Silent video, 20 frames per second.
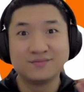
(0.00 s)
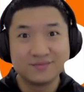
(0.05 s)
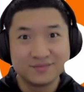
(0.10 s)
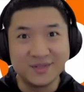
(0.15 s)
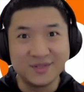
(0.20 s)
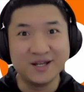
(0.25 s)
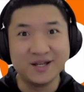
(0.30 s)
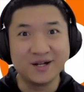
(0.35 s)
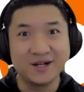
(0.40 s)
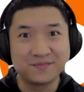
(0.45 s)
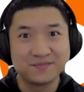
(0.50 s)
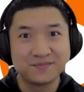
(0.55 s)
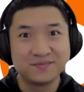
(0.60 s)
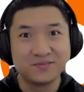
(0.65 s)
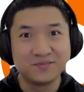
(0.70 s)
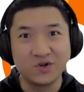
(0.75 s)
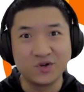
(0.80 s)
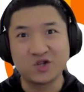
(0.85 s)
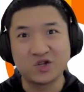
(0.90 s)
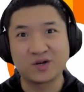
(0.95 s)
Yeah,
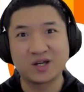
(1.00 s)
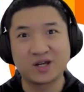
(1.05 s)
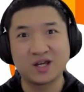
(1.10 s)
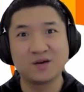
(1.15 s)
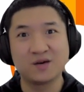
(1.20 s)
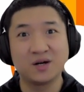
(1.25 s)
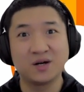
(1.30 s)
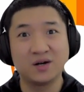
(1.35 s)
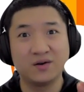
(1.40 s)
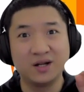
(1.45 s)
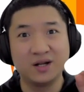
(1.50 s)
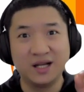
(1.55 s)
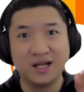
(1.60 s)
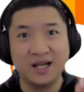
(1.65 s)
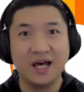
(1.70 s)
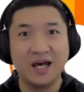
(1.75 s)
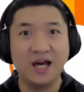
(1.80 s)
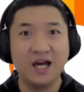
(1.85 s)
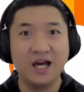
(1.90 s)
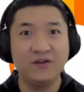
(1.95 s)
we're talking about a
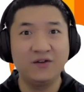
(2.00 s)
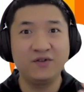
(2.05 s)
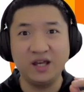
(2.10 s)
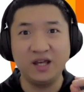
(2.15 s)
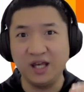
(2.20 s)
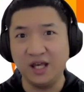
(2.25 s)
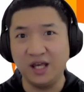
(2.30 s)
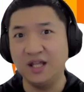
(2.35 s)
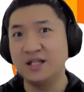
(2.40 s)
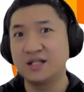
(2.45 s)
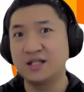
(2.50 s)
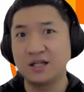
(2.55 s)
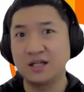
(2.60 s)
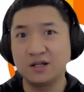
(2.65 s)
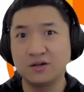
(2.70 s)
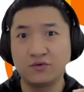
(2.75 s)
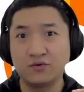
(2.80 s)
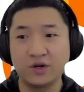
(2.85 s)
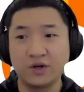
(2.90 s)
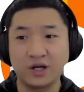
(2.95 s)
live
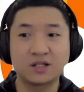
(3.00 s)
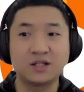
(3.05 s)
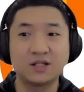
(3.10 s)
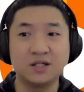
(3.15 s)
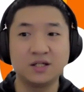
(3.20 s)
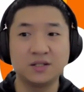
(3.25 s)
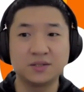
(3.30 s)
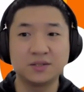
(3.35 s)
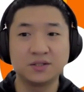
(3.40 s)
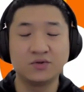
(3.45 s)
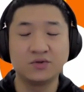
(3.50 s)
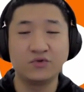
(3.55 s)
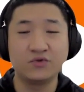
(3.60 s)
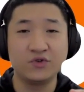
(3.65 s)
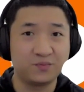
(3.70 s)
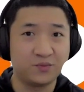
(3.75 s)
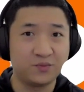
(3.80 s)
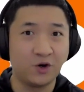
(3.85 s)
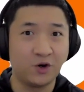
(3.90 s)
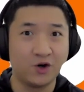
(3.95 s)
interactive
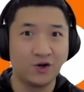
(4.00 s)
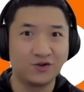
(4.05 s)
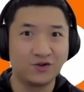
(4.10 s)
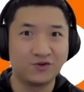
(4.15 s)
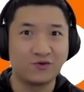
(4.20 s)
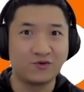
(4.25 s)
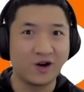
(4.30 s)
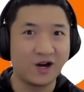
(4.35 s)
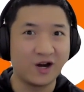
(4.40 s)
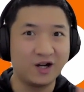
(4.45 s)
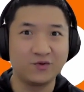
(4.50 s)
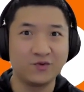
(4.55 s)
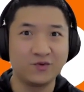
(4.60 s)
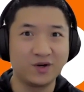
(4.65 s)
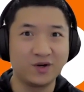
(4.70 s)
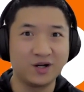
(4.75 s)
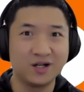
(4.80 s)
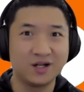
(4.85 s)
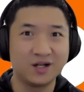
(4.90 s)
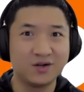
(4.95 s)
report right
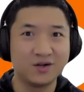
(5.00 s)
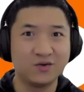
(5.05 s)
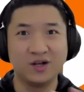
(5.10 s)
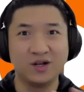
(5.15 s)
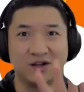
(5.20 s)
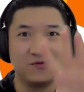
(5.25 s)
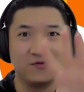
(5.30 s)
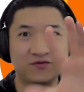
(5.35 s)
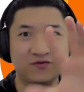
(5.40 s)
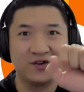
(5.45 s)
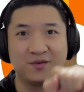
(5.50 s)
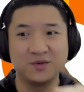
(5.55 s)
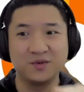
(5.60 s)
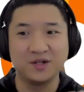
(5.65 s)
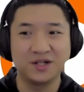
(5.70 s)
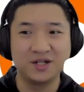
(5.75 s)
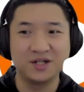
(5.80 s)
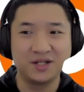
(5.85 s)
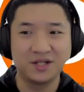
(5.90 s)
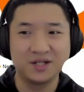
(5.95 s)
away within 5
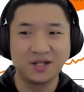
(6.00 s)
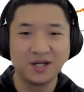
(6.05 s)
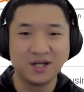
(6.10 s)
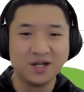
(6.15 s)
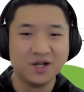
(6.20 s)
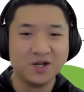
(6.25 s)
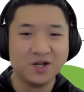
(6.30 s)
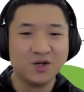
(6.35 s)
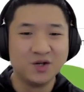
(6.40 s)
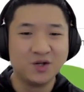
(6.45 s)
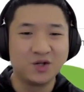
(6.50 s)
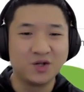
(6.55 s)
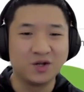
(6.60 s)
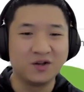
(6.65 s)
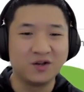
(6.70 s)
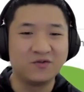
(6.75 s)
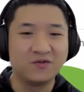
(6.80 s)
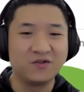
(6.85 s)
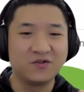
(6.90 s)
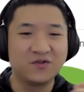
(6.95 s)
minutes. So
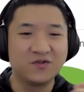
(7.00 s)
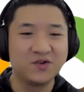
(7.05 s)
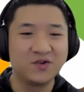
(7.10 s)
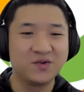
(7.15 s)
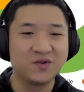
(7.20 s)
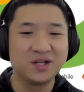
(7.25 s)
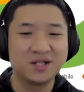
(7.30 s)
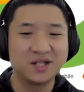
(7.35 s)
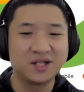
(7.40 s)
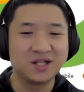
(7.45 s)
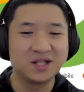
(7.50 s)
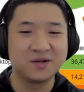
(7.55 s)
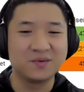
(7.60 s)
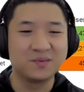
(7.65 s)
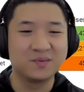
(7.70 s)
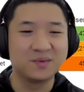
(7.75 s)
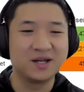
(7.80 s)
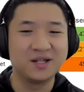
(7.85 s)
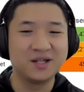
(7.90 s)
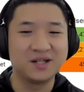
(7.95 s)
if you feel this is
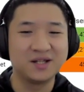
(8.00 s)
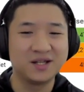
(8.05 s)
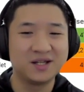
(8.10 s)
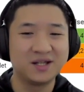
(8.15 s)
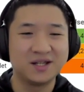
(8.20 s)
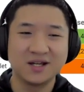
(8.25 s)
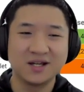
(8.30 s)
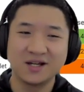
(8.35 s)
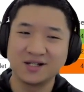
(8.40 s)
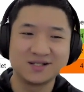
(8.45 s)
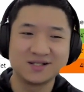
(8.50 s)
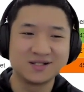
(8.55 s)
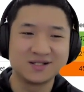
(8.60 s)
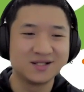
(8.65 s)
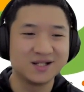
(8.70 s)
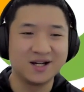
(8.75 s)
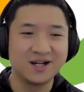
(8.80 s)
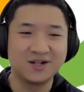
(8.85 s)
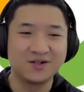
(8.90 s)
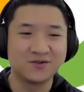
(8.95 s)
amazing, yes,
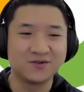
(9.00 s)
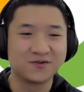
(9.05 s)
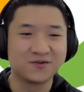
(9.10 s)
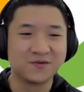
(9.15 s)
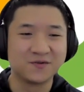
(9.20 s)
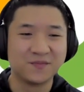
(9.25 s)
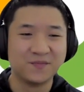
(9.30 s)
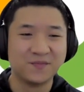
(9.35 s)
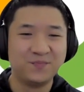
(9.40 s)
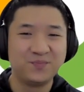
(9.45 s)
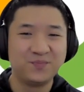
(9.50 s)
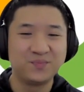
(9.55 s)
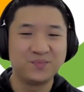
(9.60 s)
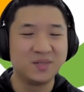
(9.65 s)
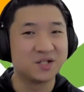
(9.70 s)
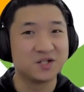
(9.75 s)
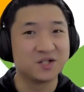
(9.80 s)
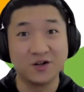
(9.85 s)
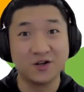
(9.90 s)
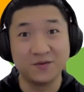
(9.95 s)
I know.
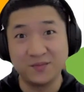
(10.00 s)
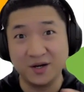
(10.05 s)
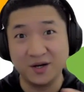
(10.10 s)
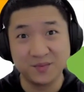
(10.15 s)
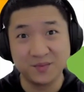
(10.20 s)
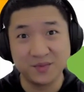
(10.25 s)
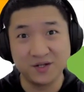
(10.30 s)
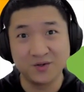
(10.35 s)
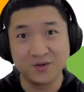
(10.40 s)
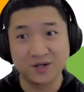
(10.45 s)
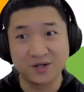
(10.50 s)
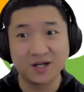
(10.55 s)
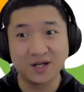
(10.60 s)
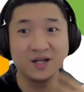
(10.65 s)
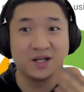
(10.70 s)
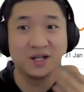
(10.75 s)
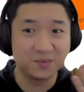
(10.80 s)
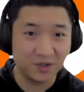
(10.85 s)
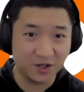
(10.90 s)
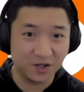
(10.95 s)
It's not by me, okay?
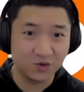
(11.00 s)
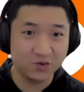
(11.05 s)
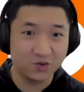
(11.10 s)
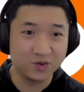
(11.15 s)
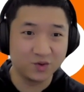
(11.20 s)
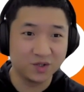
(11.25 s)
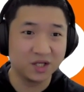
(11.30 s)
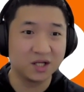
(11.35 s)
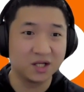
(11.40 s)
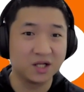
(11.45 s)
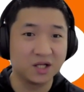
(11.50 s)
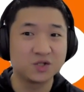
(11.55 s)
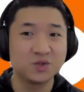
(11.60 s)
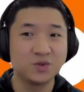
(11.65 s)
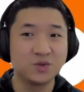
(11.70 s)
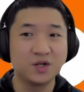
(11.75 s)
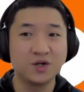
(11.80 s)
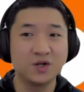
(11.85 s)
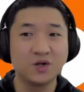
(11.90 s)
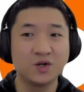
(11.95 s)
It's by Google Data
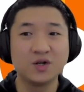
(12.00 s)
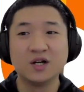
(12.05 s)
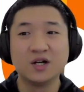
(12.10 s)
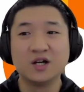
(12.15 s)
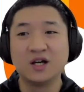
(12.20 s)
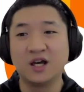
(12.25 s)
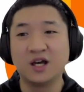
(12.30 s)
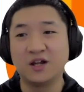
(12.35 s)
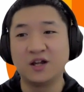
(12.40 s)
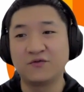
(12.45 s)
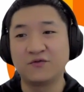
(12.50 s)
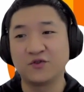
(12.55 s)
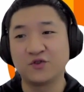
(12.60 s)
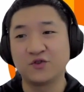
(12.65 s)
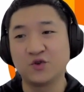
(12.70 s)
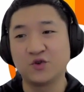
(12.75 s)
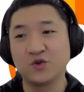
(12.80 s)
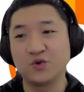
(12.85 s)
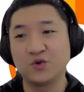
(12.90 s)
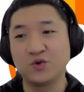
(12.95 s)
Studio. And for
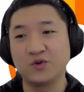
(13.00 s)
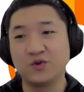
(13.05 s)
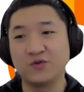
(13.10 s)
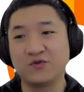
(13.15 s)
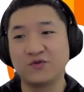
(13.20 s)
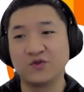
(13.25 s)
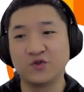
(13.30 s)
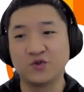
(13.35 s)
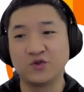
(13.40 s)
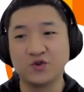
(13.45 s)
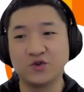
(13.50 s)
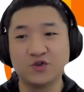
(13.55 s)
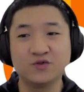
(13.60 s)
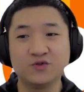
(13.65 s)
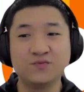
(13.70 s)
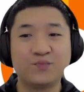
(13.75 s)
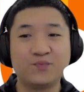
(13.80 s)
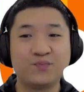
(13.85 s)
those of you, if you don't know,